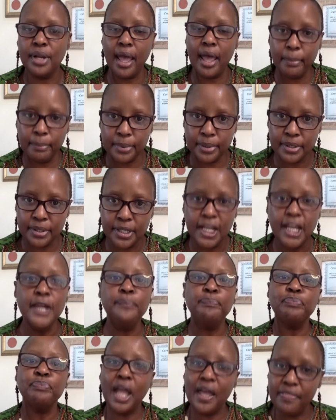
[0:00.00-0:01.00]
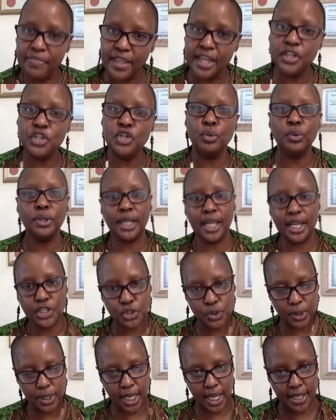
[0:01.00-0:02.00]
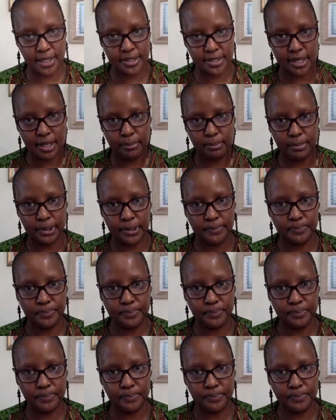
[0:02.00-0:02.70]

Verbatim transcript: happened, and then you will get your case number.